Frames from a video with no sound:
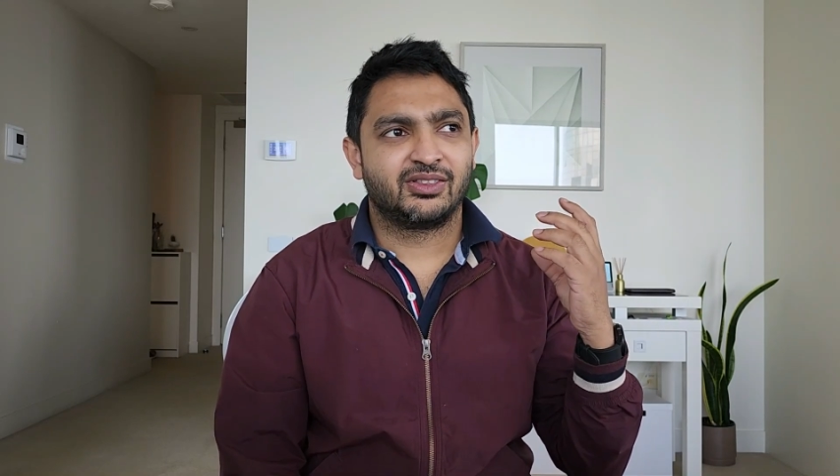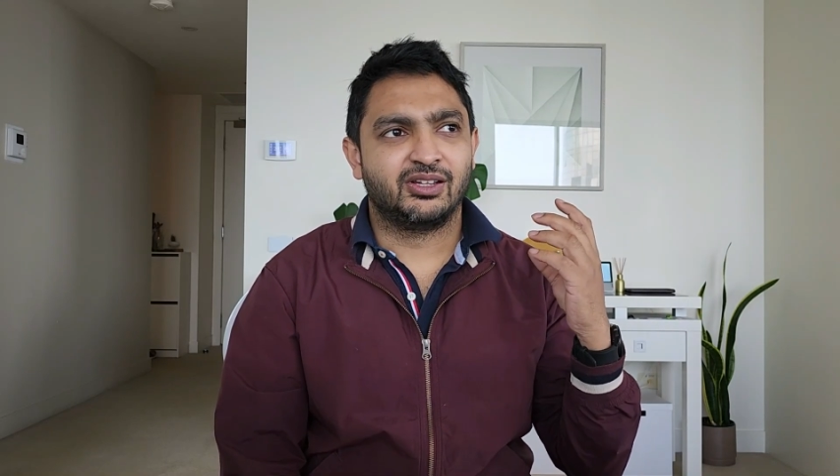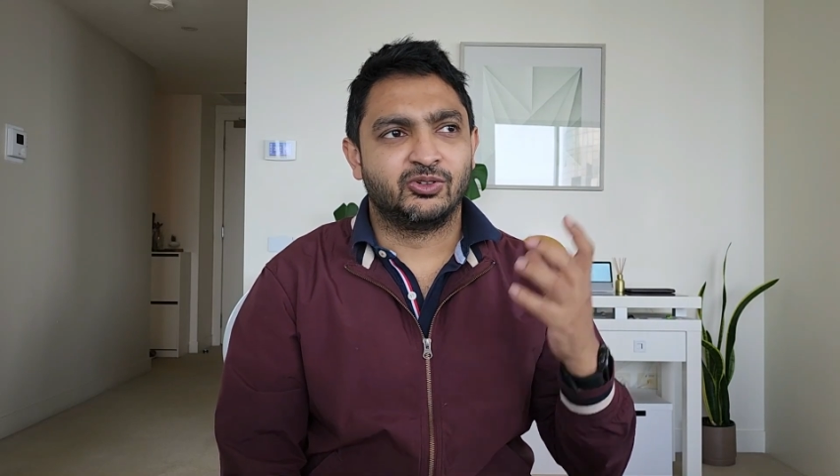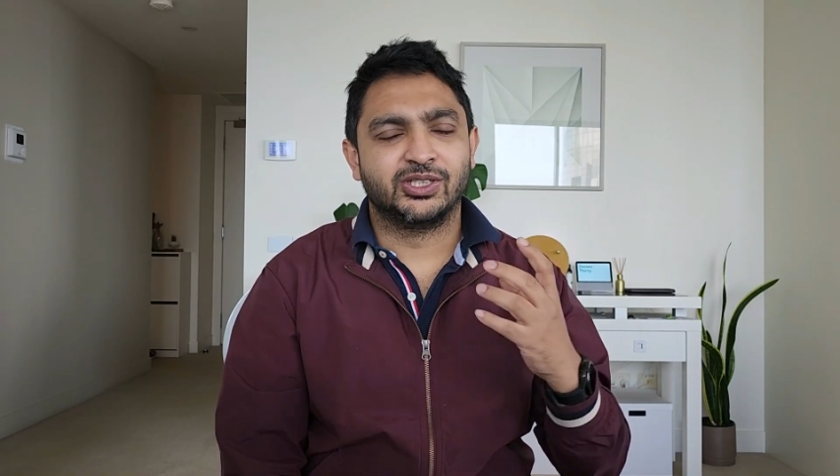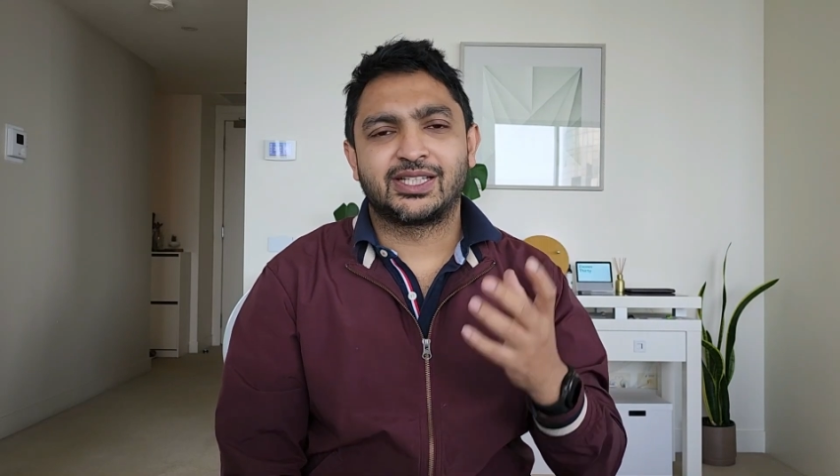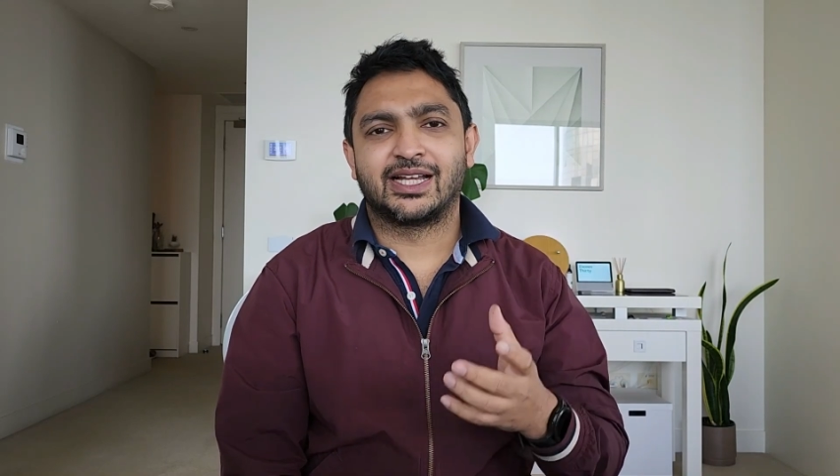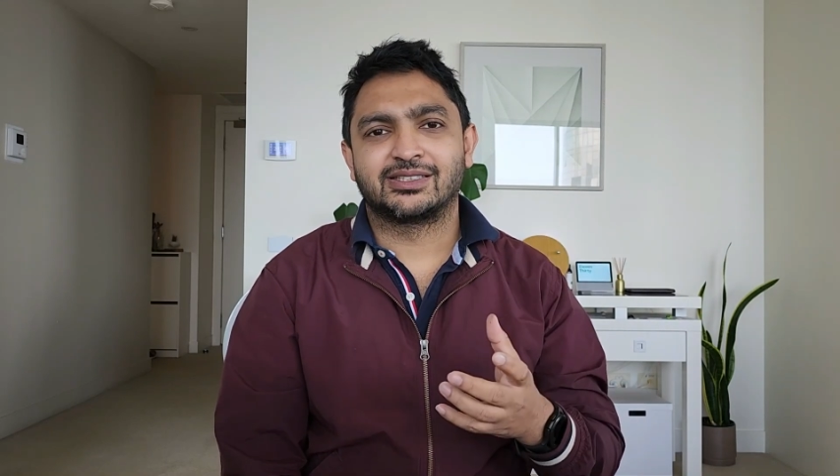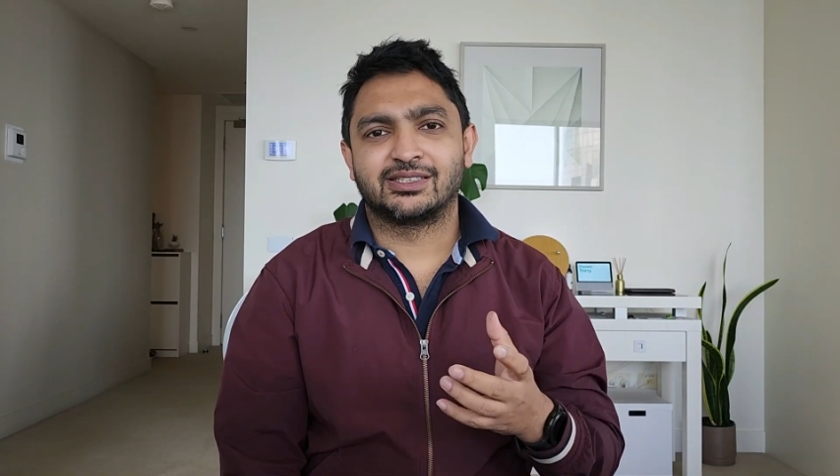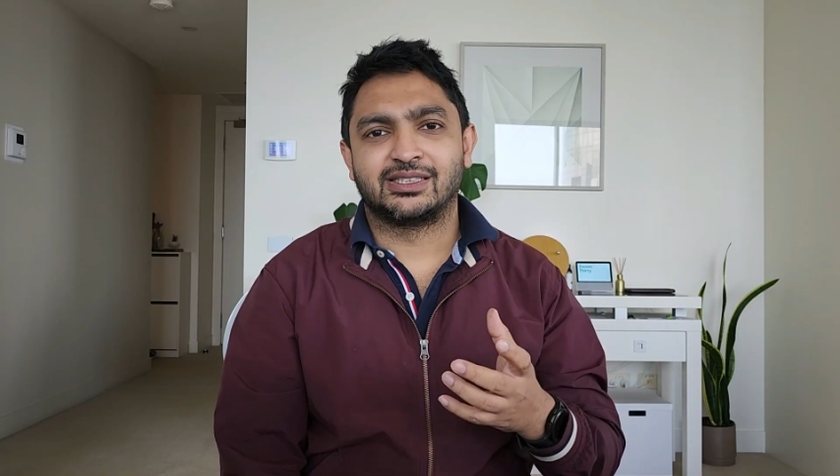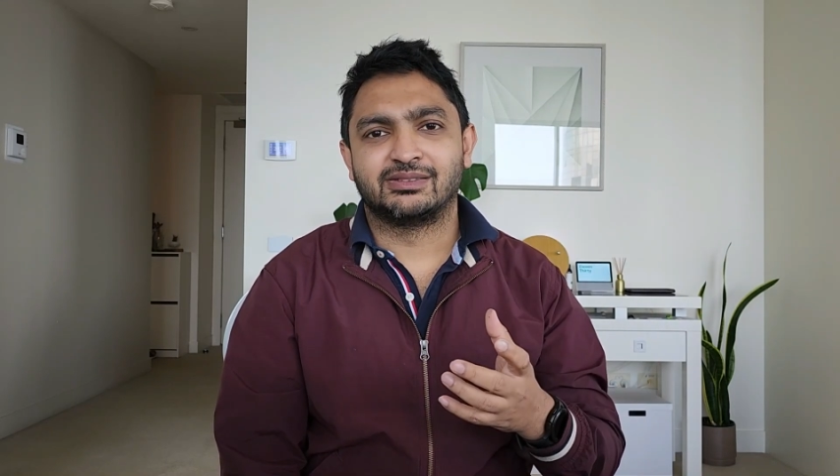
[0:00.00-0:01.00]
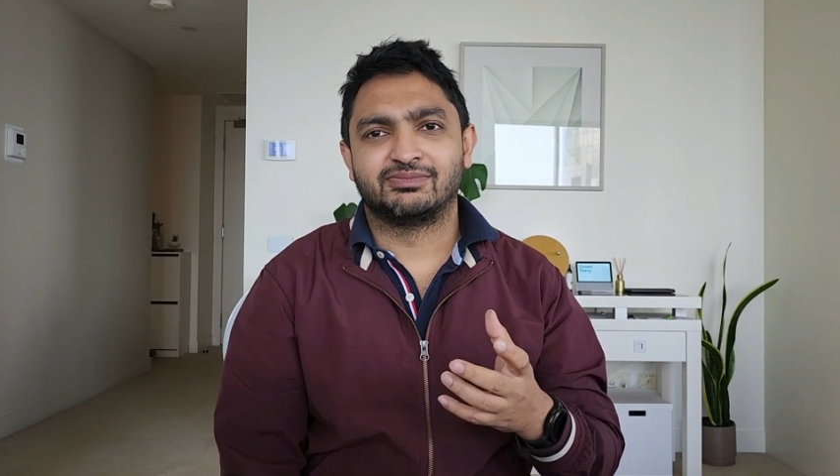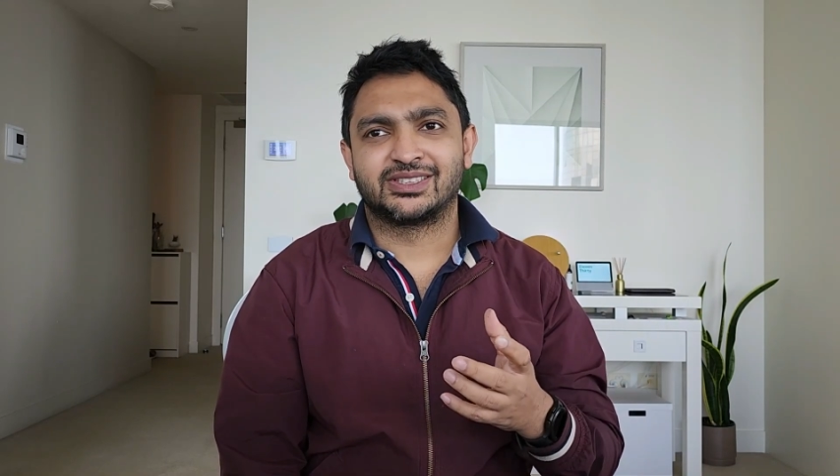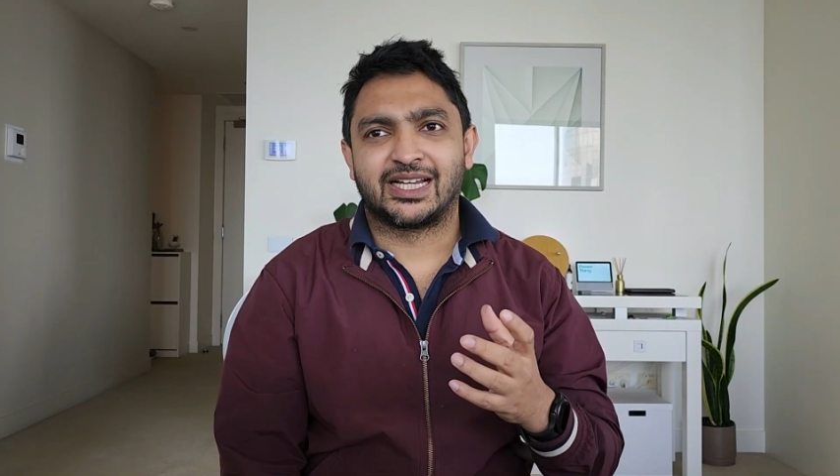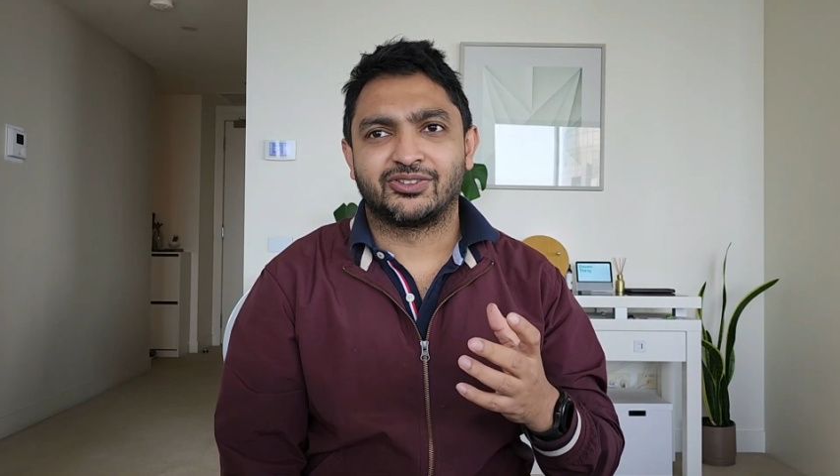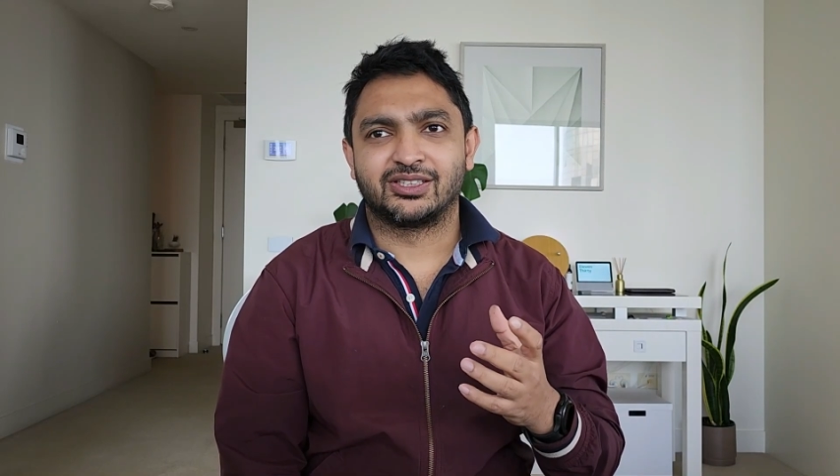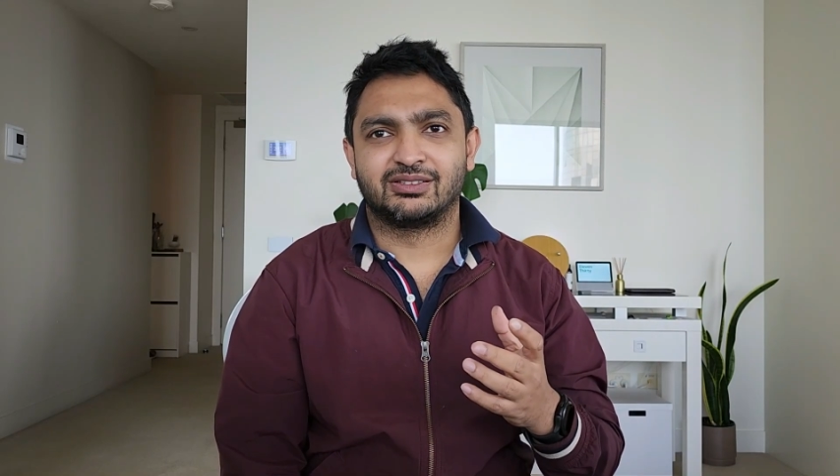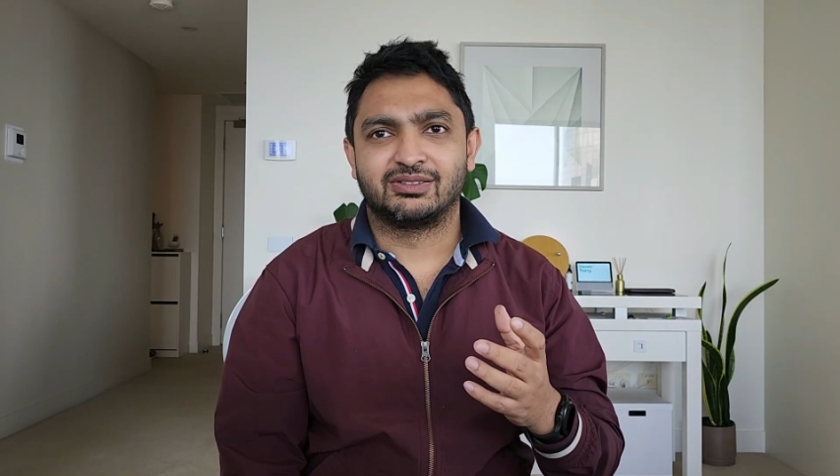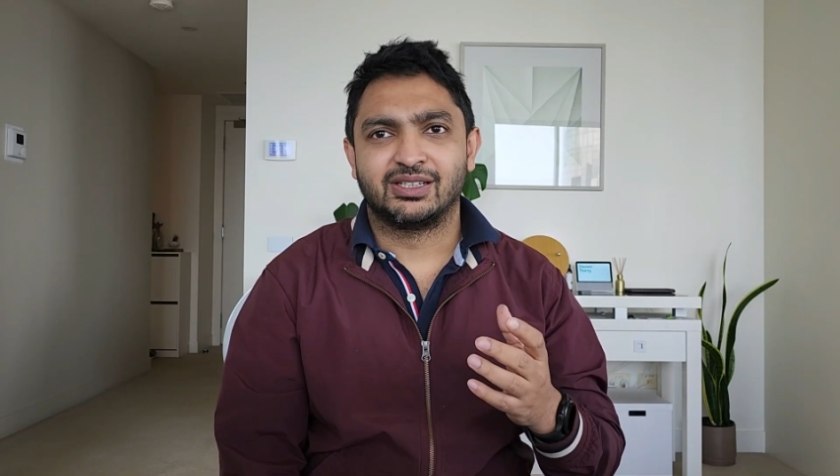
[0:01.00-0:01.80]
the noise cancelling sounded